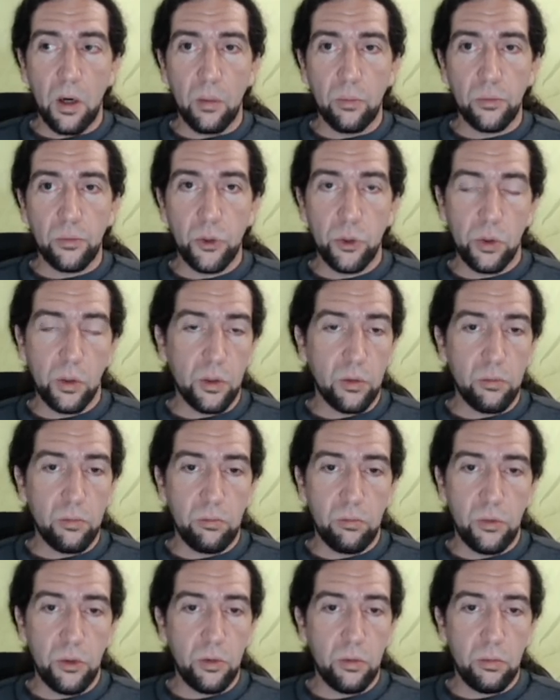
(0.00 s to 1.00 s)
sure,
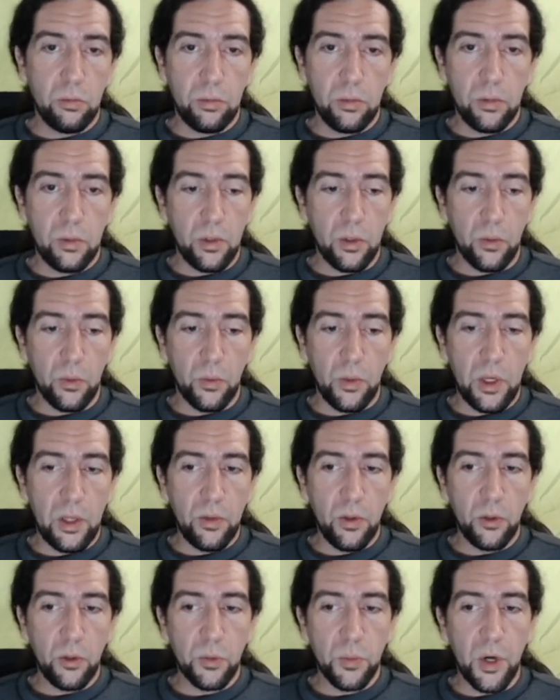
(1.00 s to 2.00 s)
in
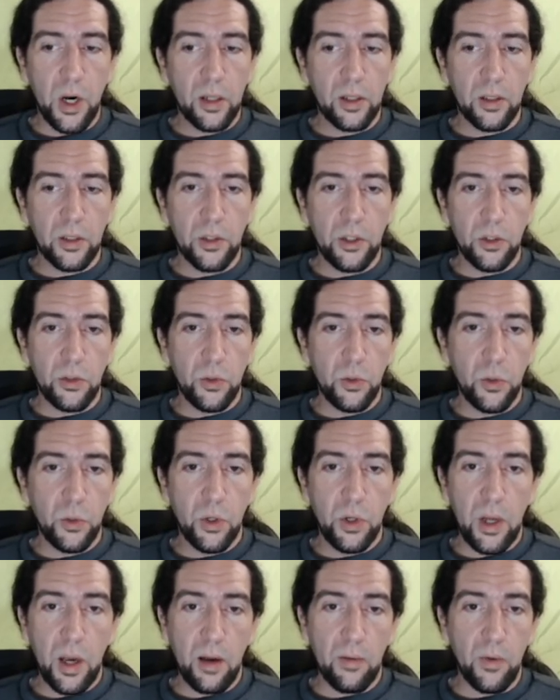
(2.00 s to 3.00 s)
those practices you
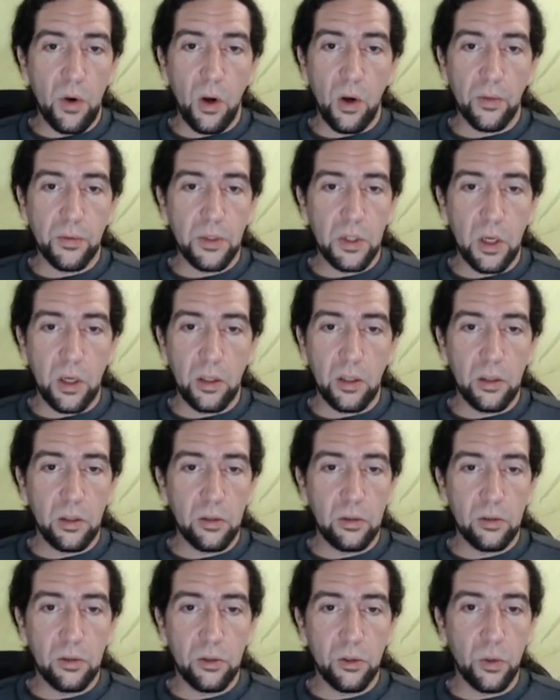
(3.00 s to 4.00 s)
could have off-site
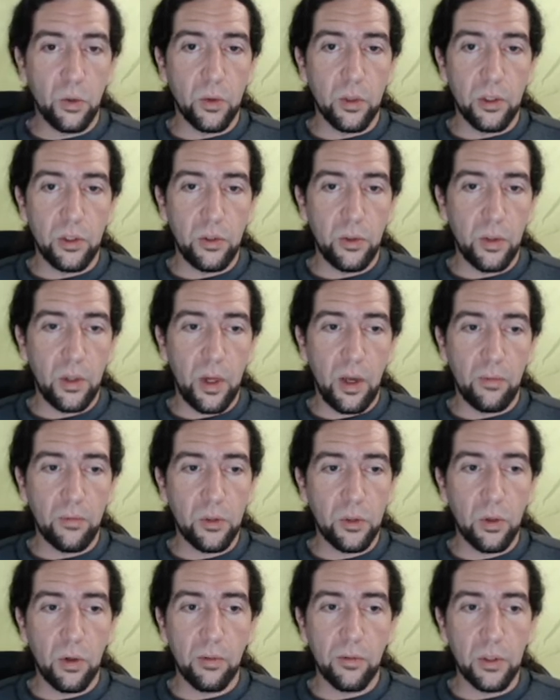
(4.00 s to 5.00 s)
storage. You could have
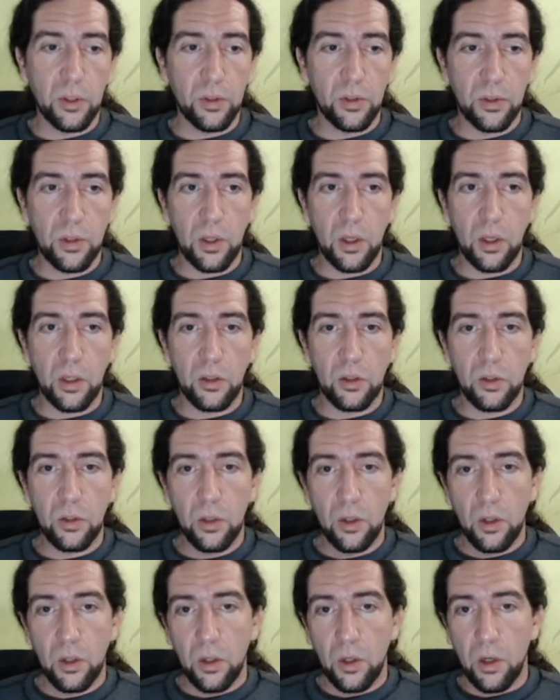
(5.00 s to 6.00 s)
servers that
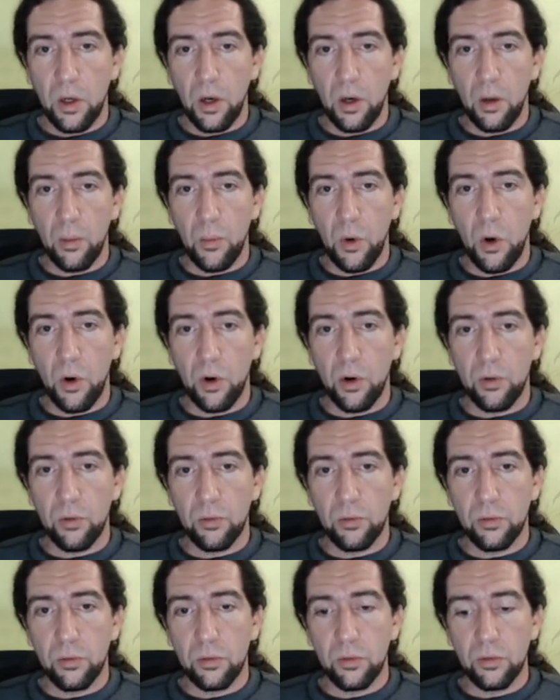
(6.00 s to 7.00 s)
are
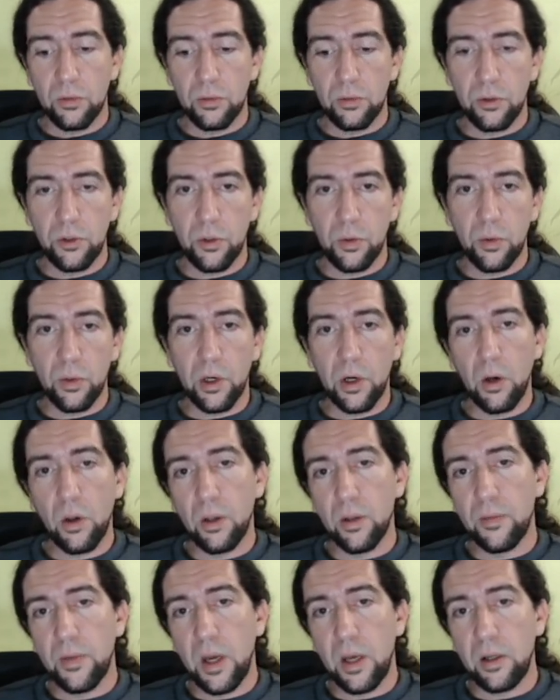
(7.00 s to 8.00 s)
storing all
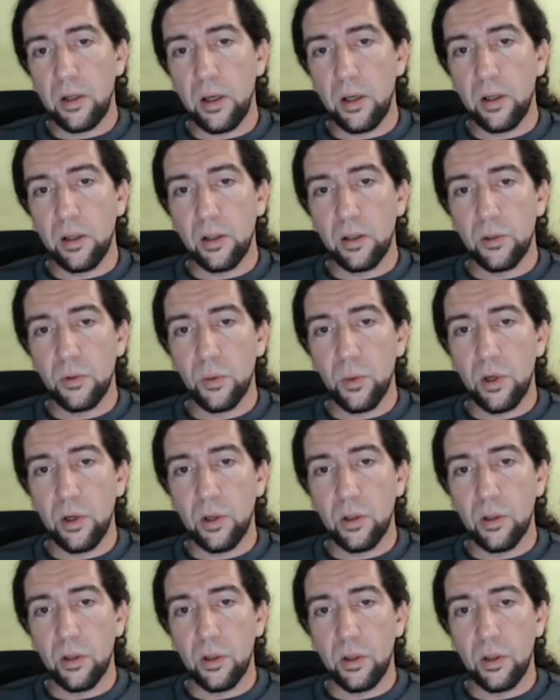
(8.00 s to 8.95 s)
of that data as well.